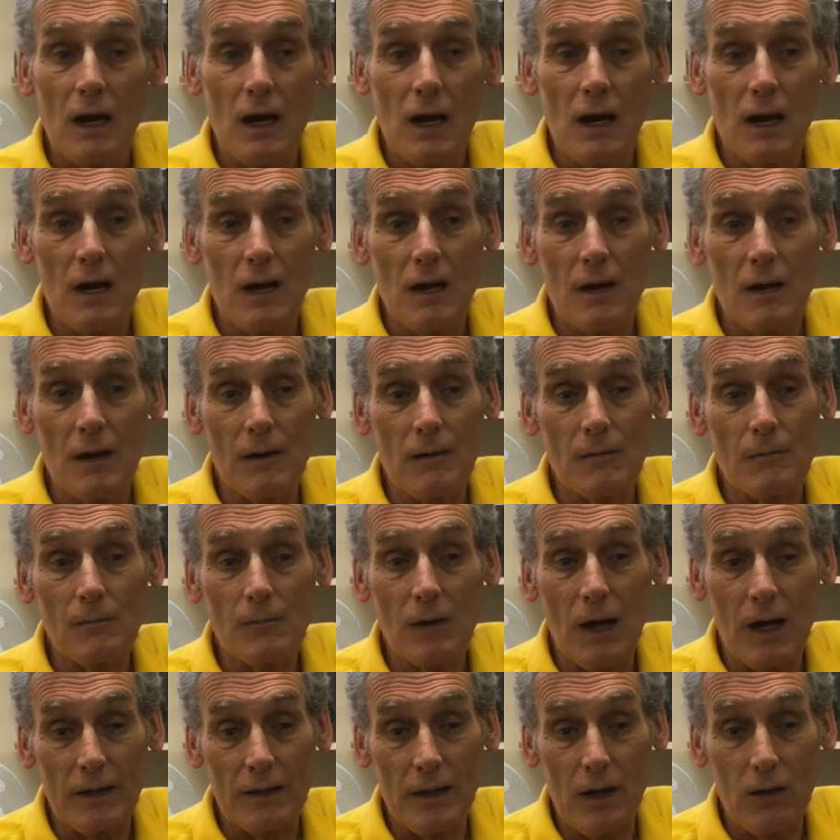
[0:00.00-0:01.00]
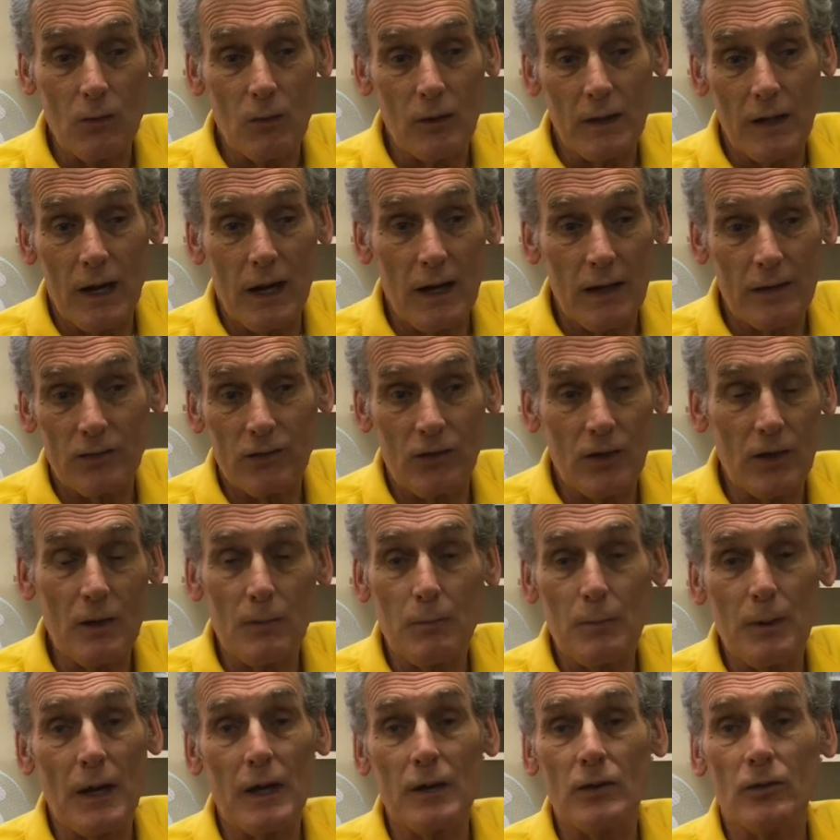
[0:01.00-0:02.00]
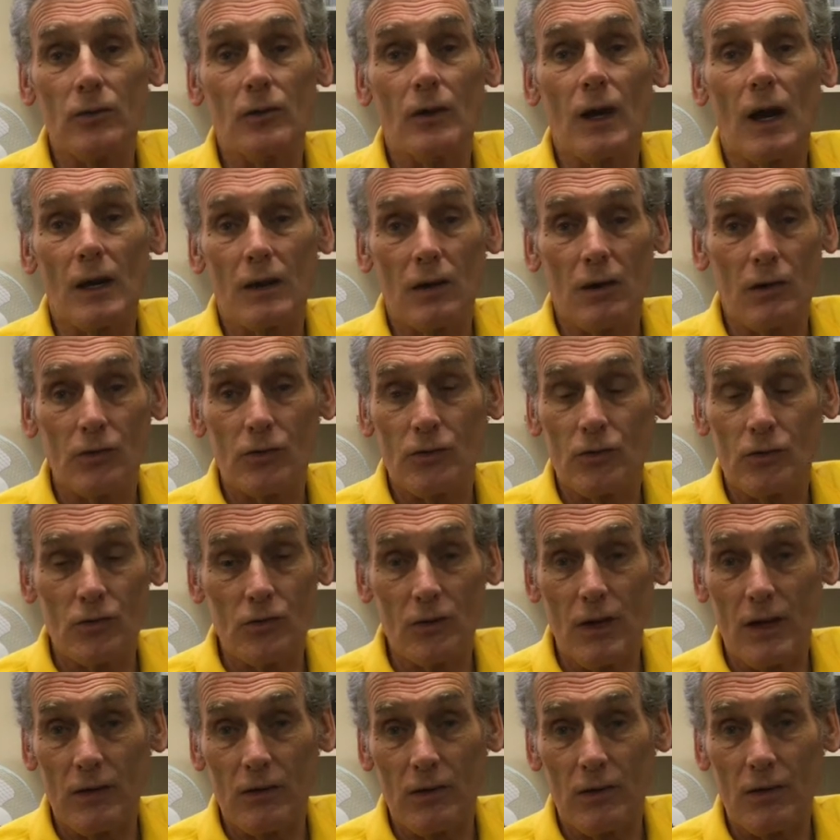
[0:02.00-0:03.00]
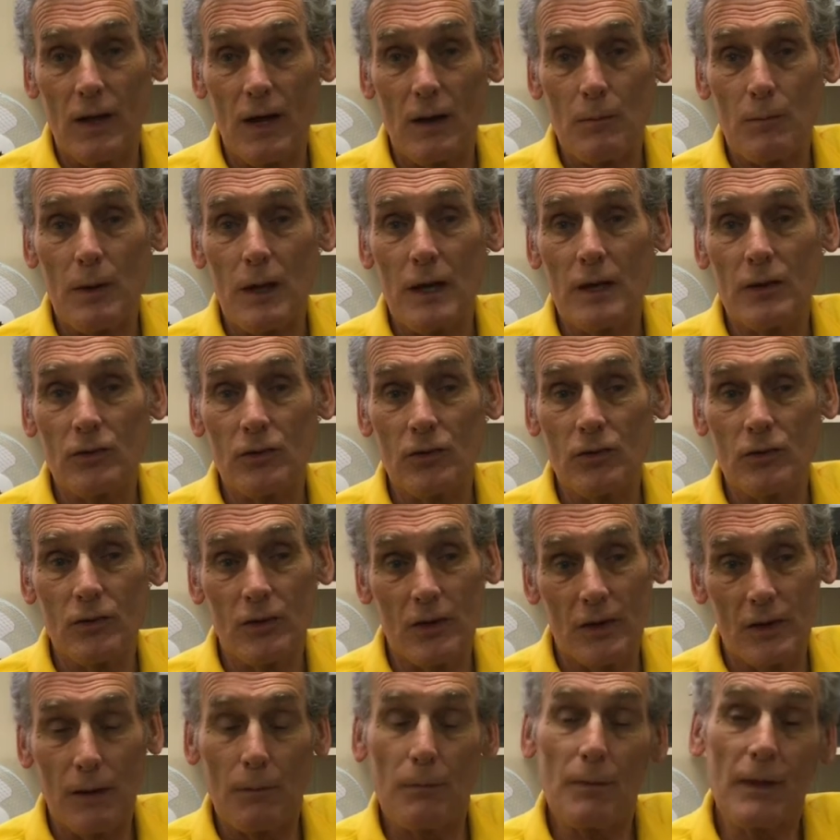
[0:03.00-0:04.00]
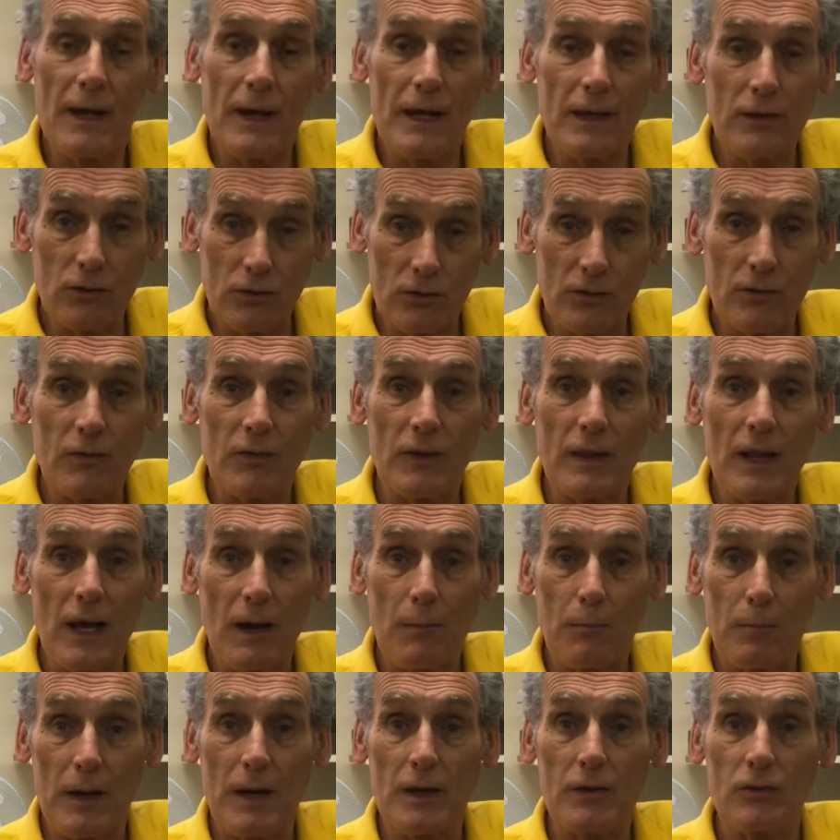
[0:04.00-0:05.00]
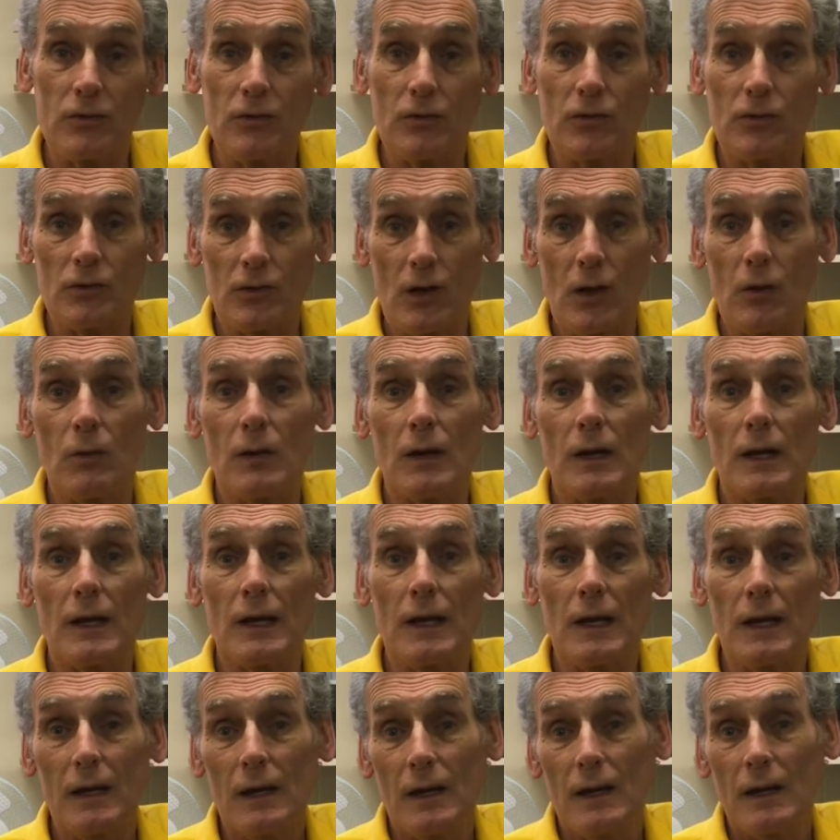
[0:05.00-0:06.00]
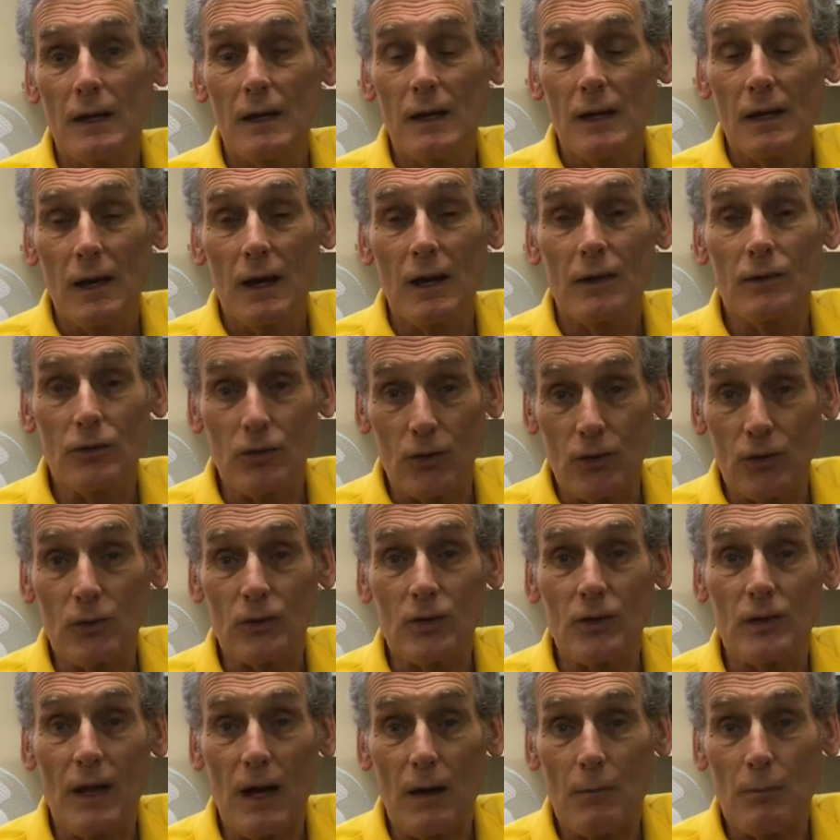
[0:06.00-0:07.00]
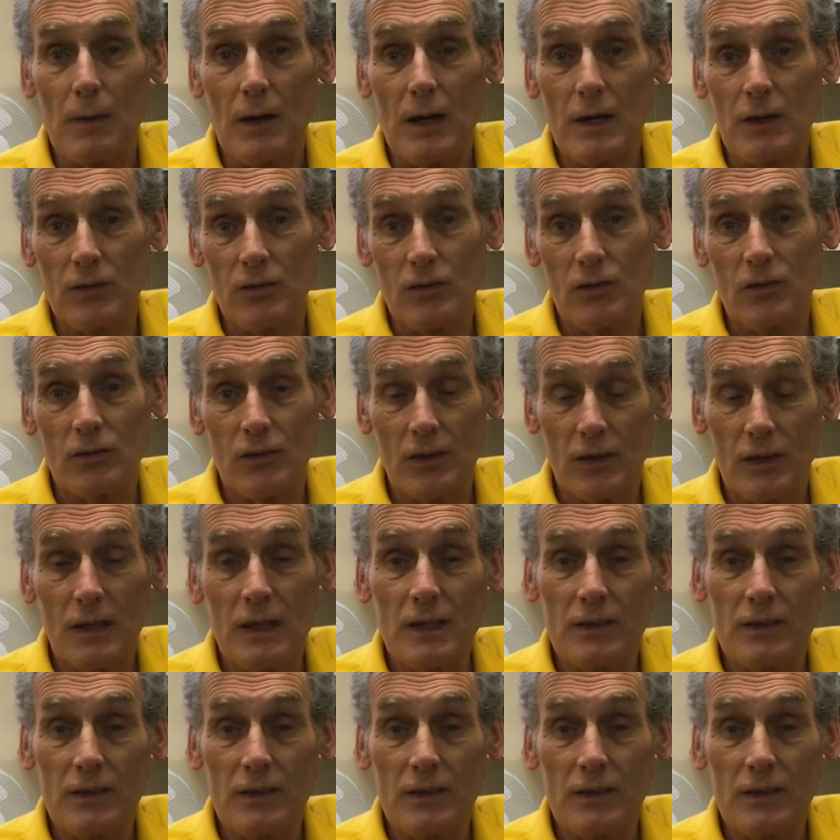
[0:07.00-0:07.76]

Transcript: I know when I see a patient, I concentrate on that patient and I'm there just for that patient solely and talk to that patient and